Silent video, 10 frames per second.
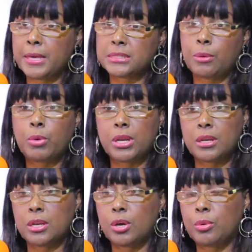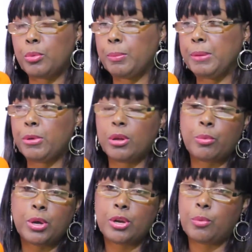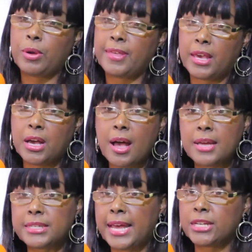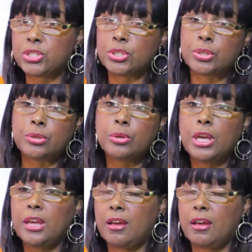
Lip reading: because I want to know what people are going to want to know, where they can contact you,